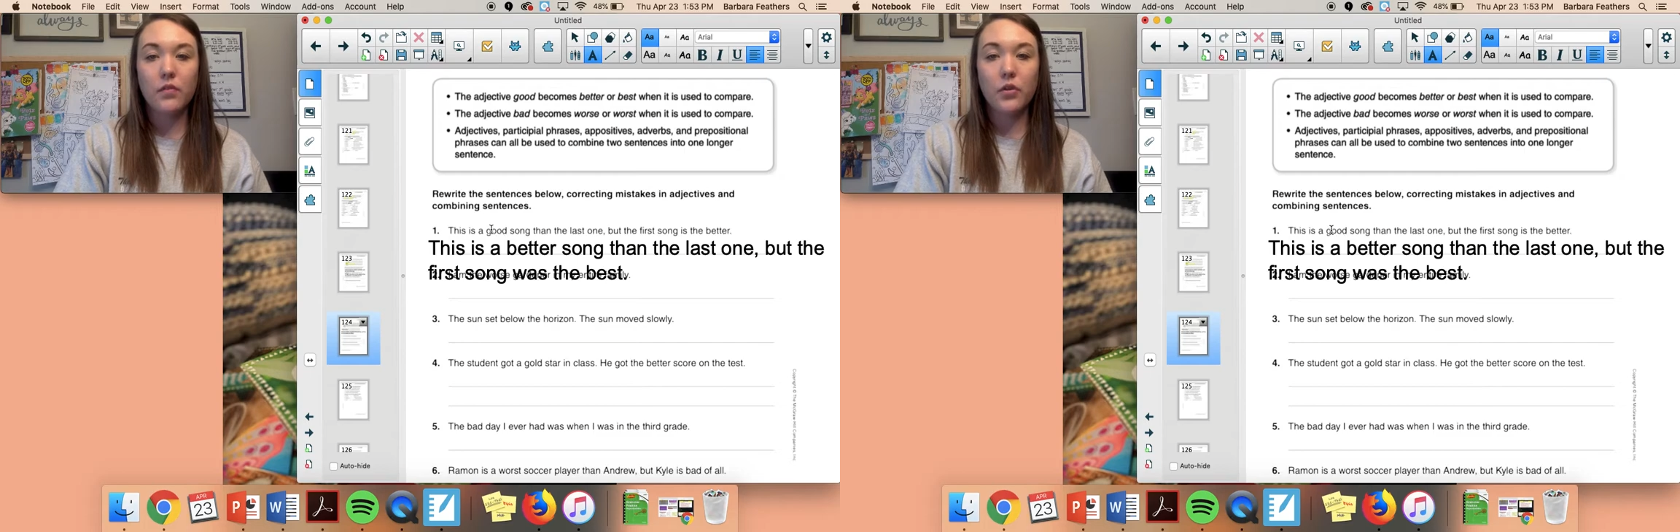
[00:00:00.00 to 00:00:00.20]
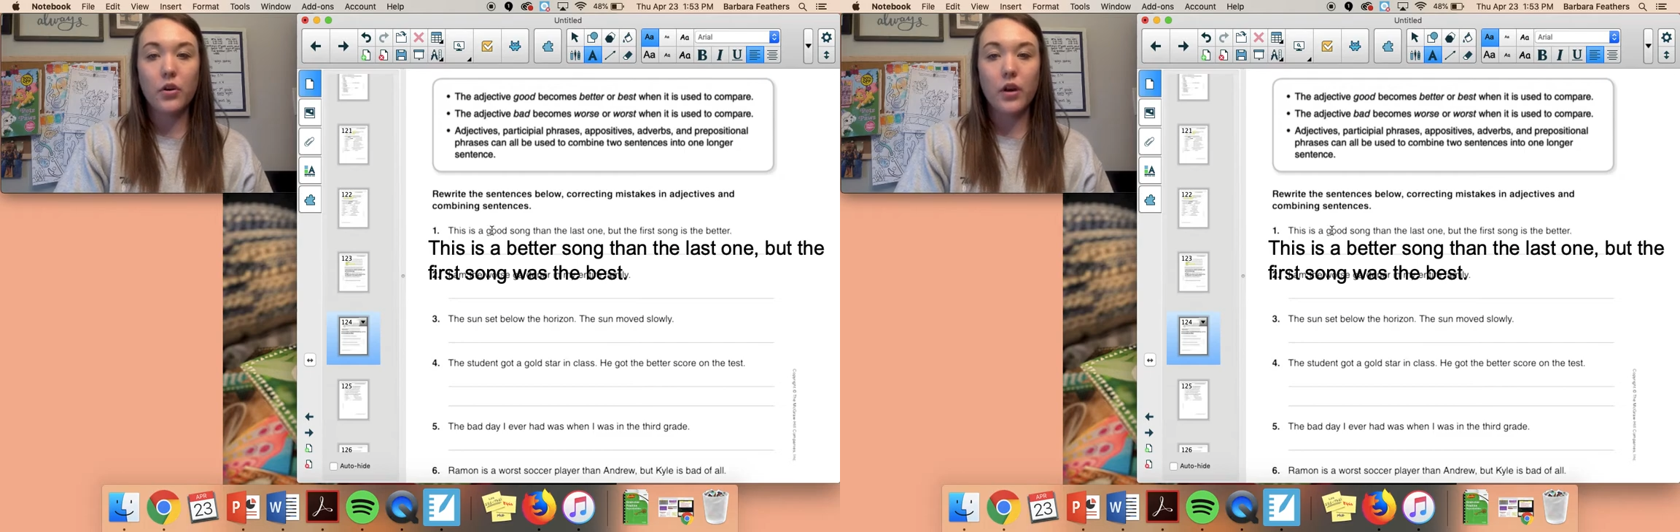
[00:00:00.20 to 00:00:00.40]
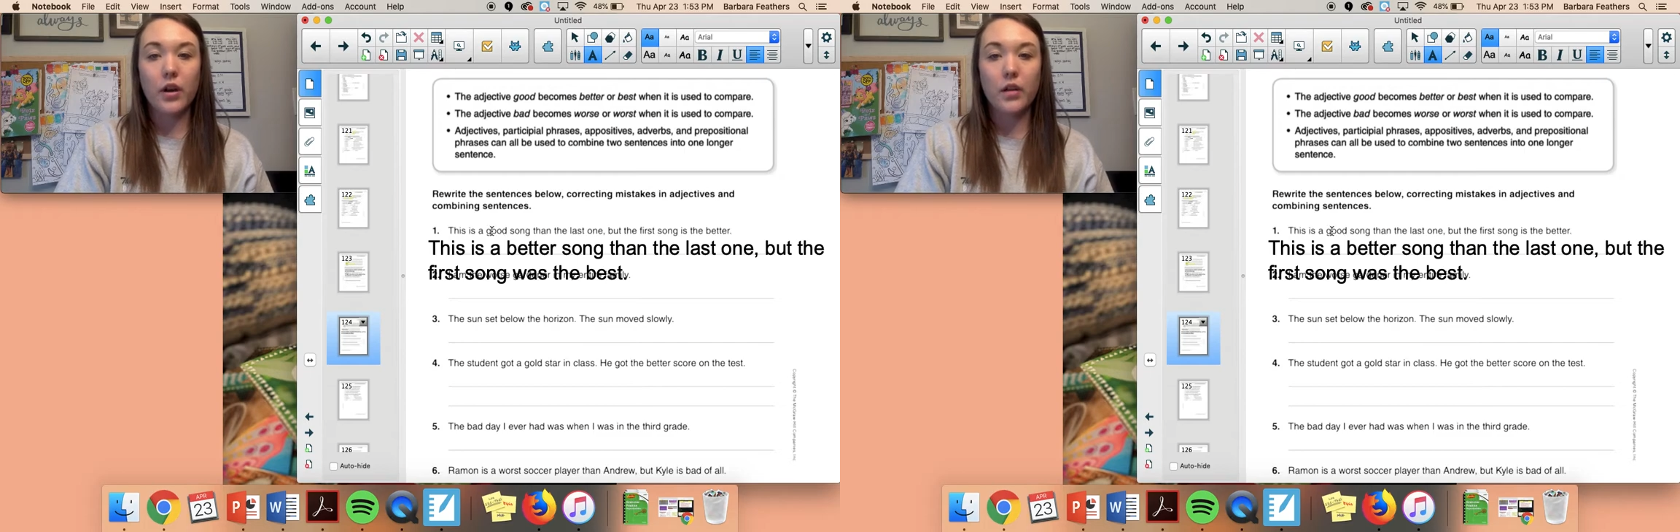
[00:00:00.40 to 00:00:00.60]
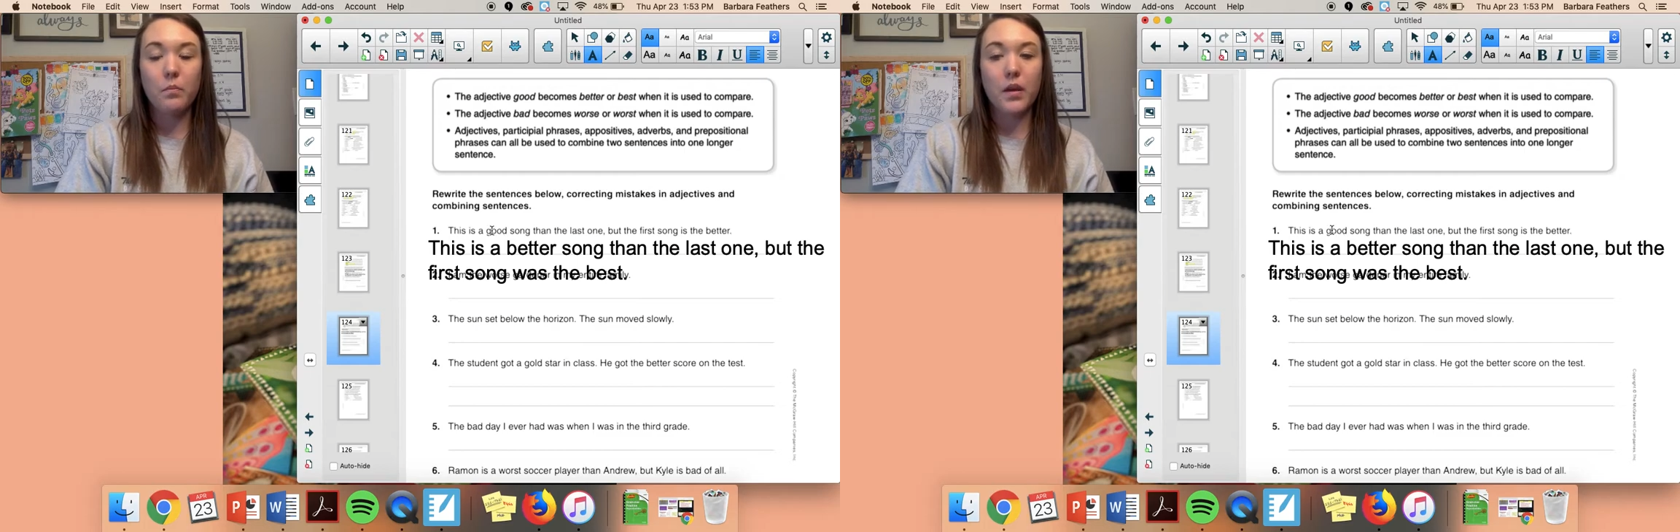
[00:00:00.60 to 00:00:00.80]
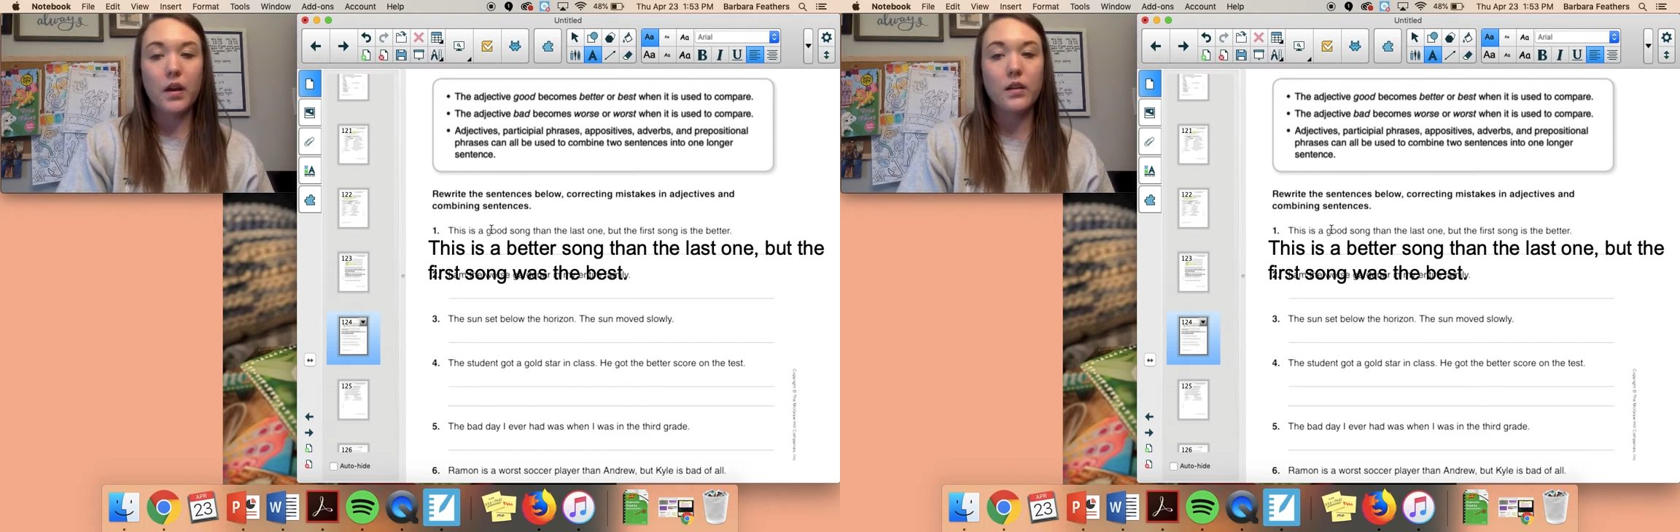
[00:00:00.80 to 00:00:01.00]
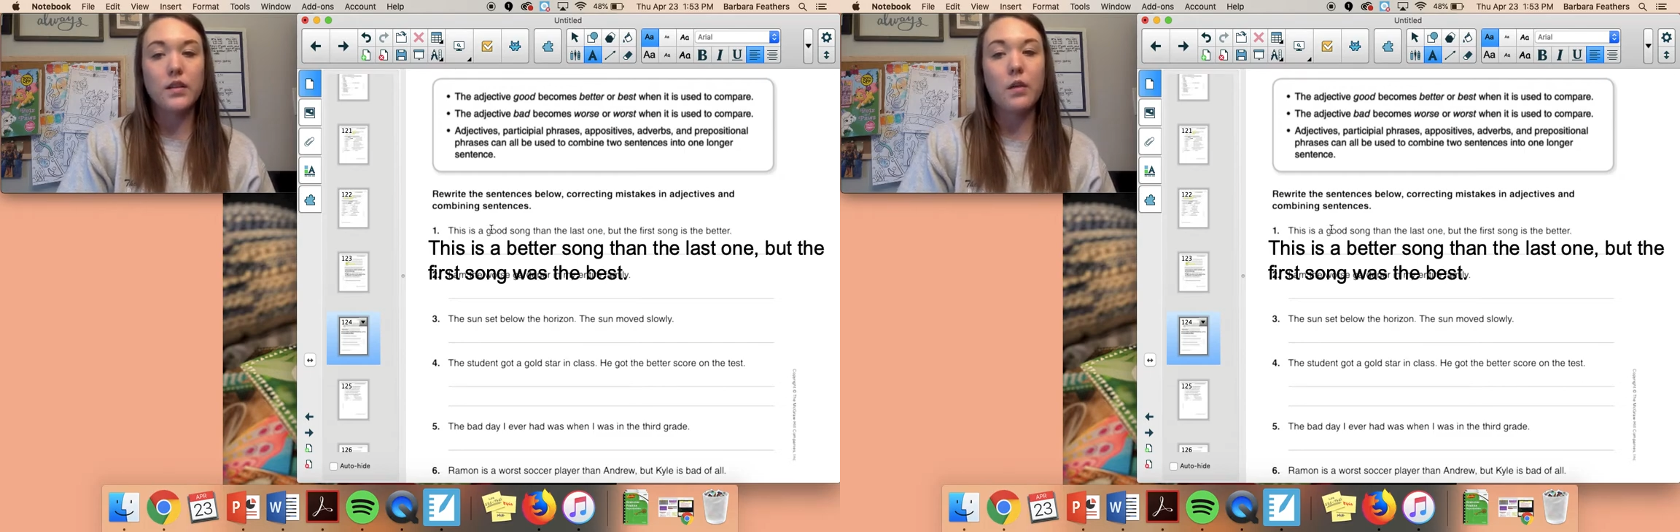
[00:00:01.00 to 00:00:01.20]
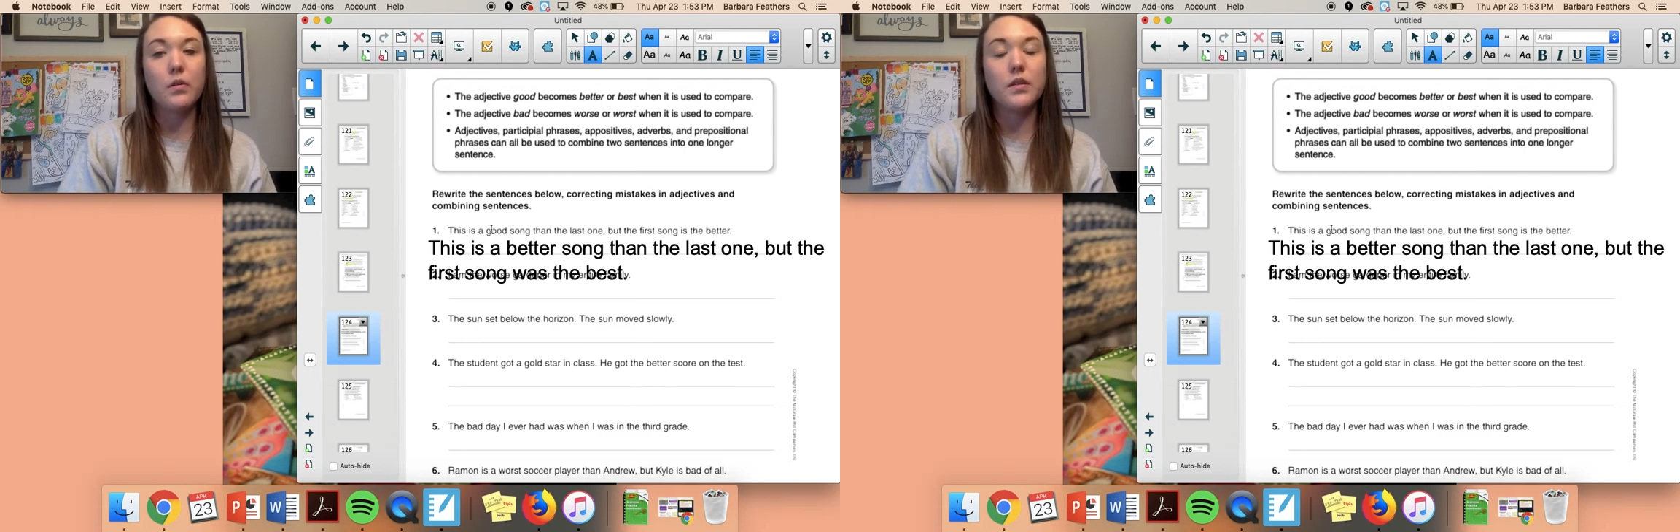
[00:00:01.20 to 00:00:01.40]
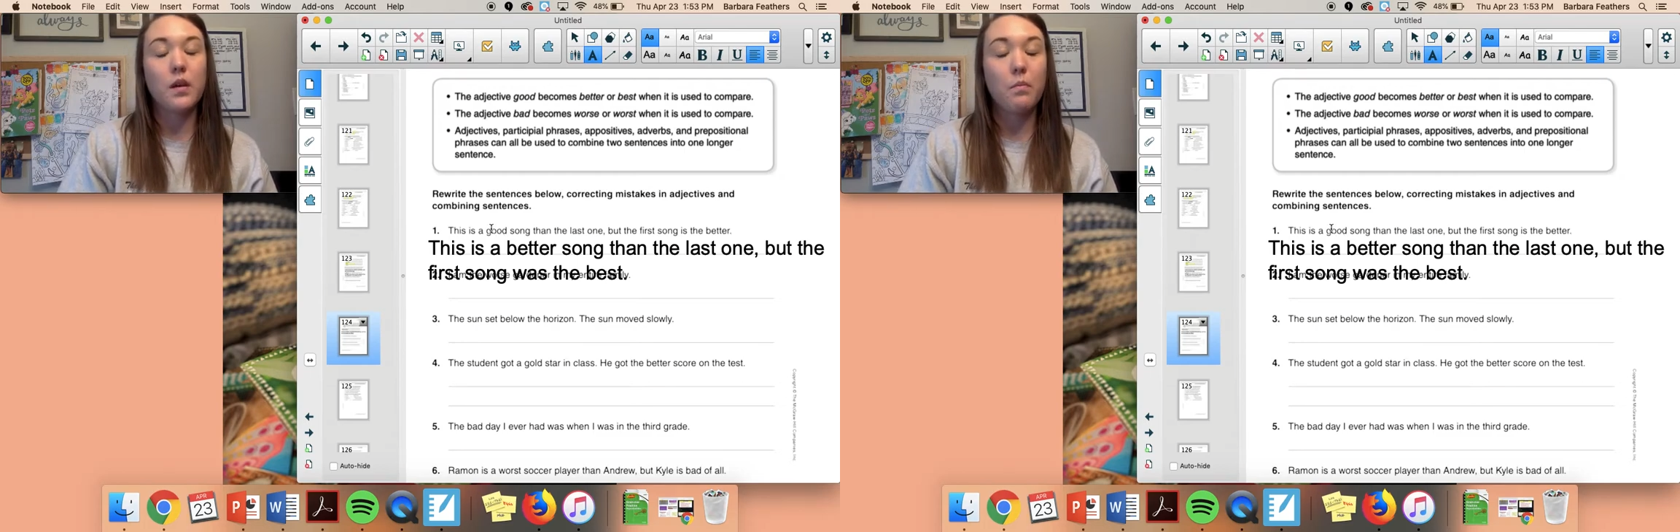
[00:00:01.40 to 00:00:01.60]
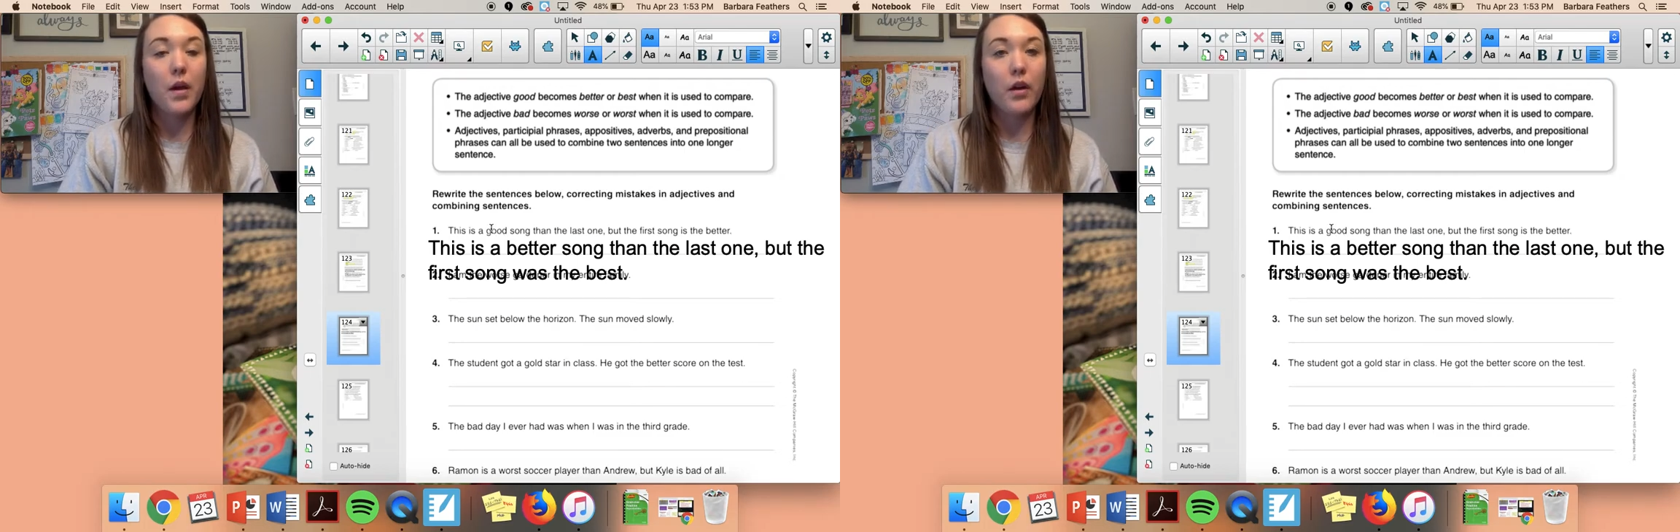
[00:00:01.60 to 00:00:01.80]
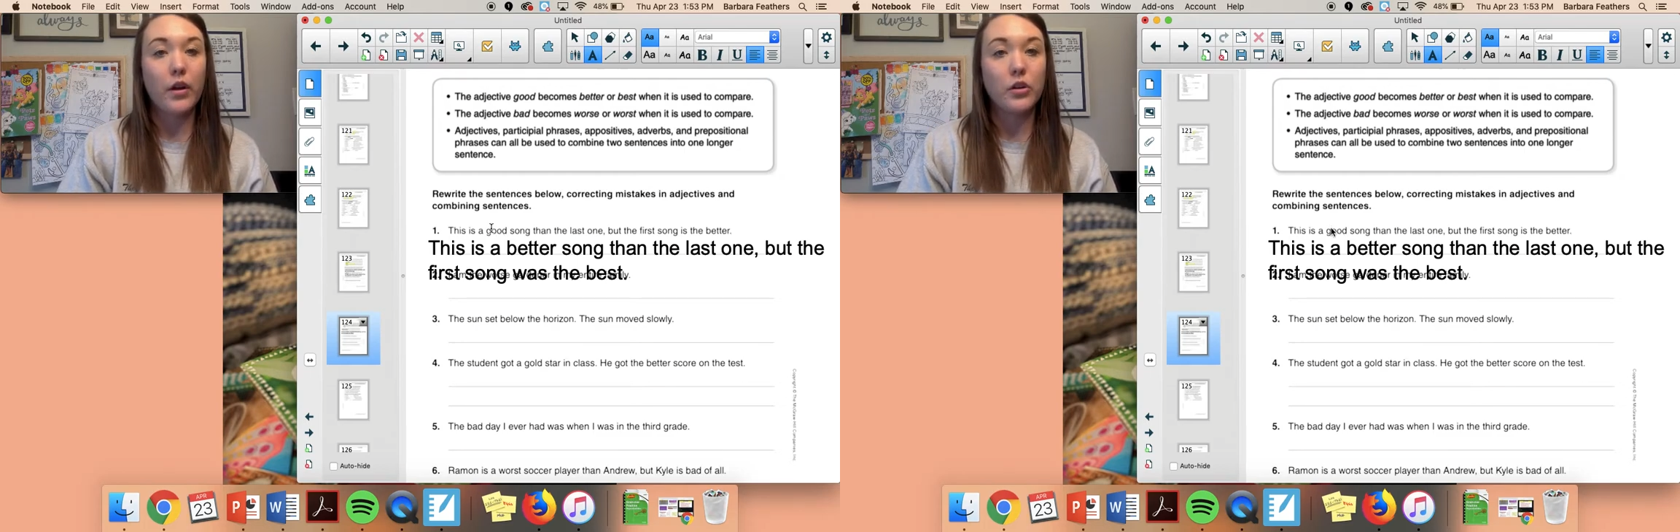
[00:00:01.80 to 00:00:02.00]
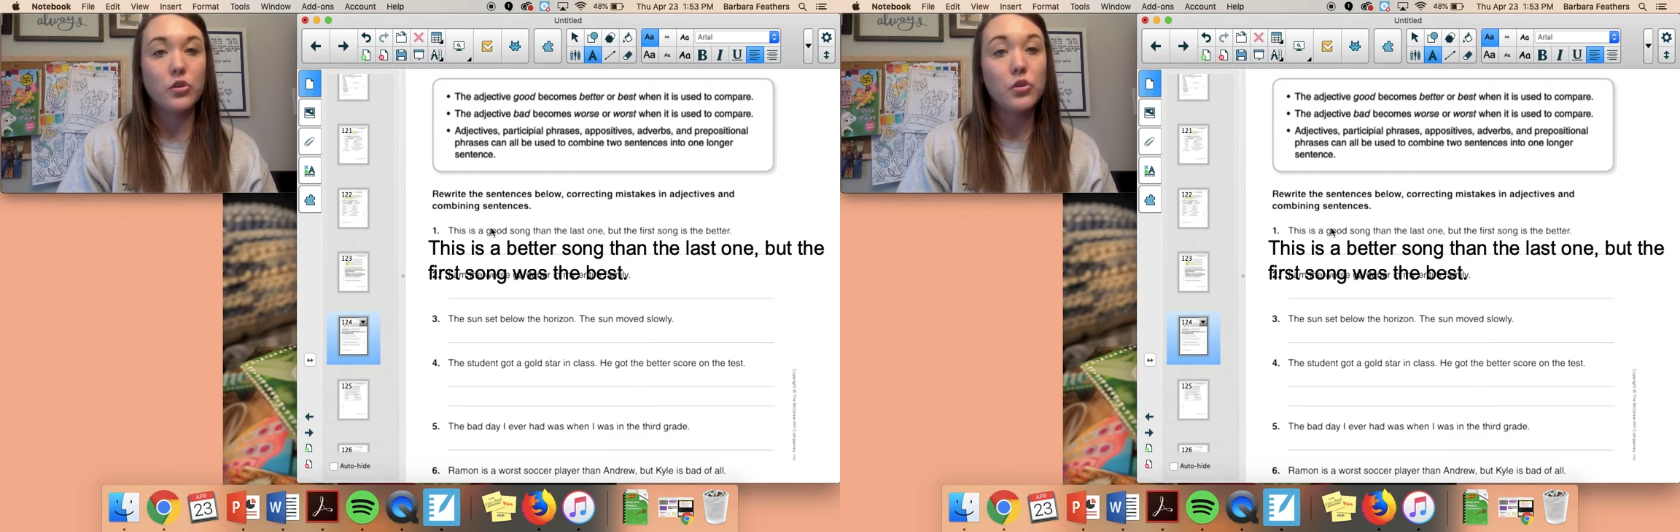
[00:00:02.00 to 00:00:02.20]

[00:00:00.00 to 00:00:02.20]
good because I was comparing